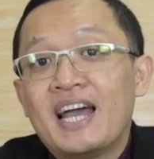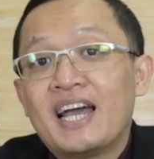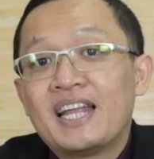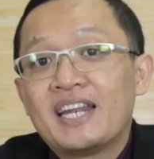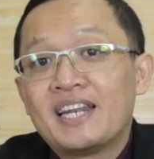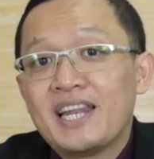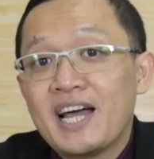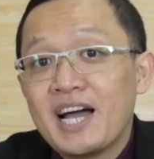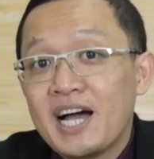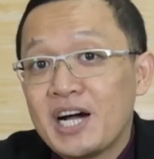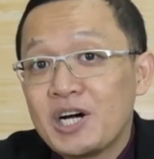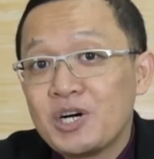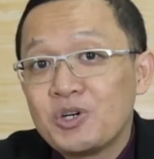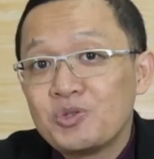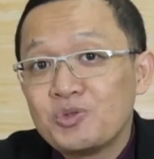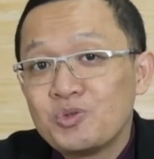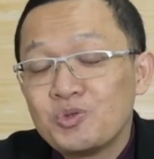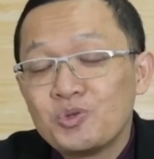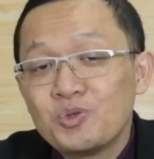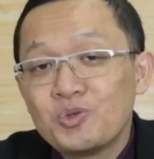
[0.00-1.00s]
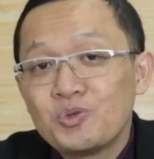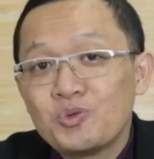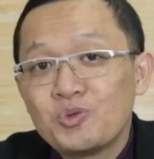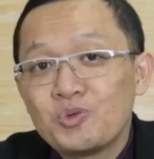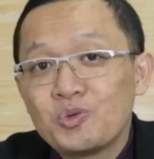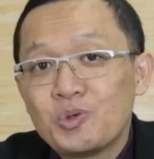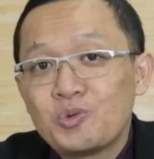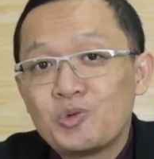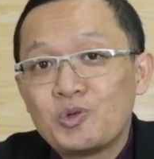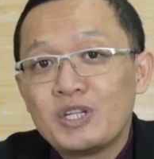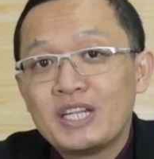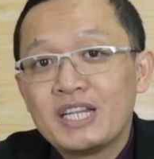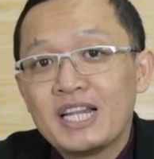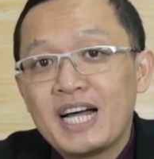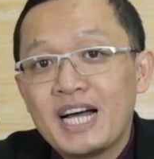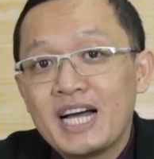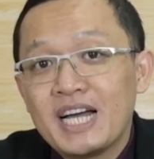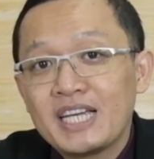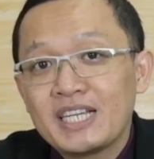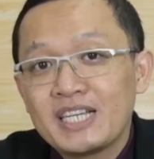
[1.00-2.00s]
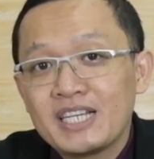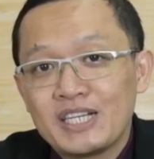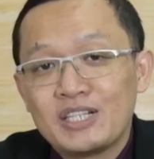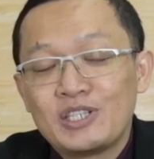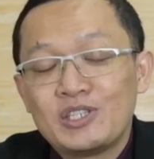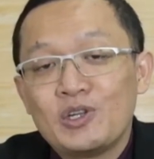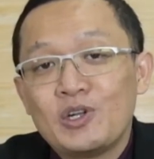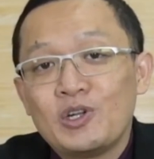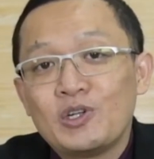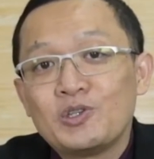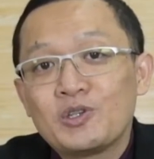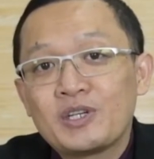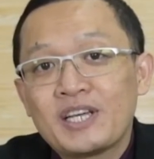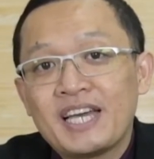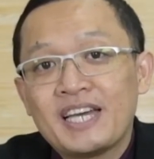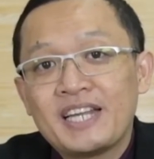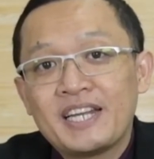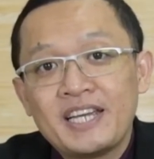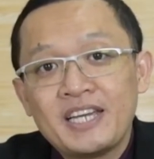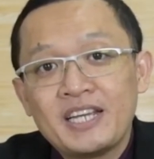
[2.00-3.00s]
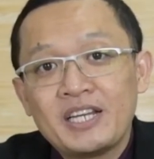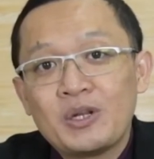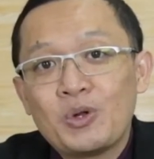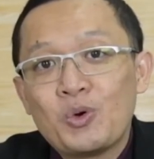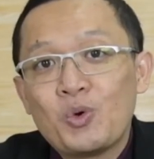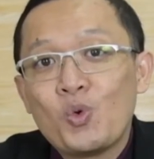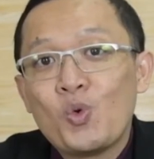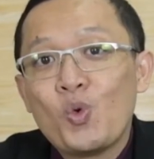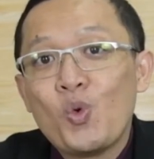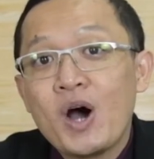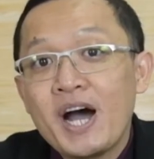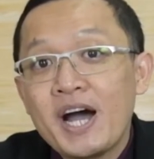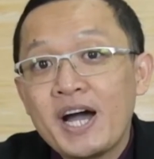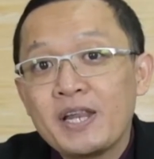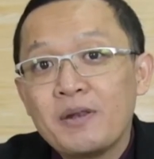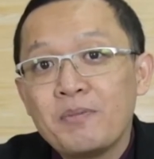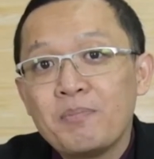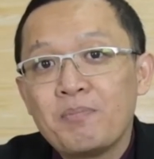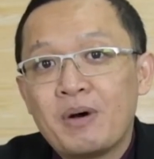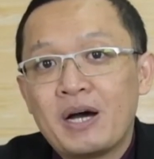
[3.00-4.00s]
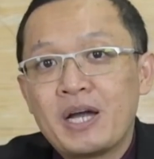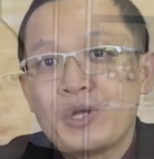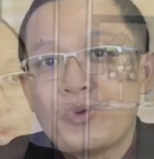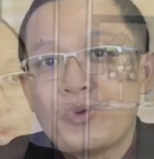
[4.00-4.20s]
Now, we would like to look at it one by